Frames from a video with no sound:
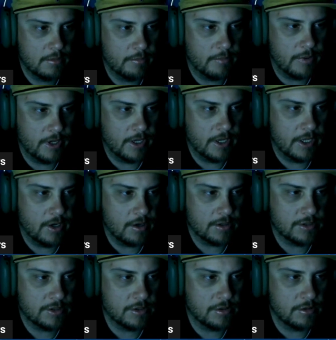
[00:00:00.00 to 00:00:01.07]
but it
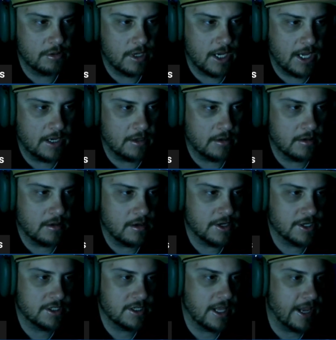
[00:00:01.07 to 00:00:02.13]
also I
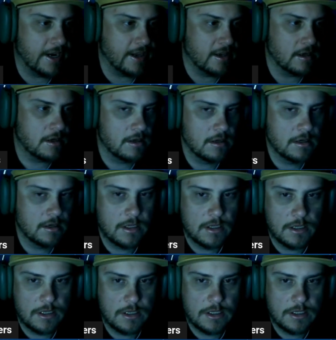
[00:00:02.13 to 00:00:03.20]
just hate it
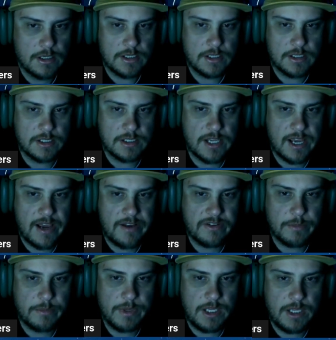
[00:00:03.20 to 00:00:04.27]
because I have
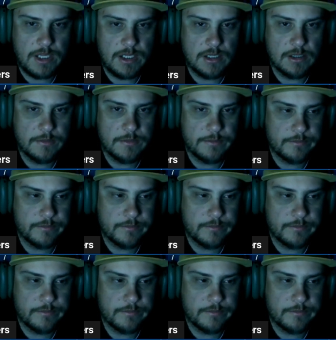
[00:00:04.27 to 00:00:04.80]
to be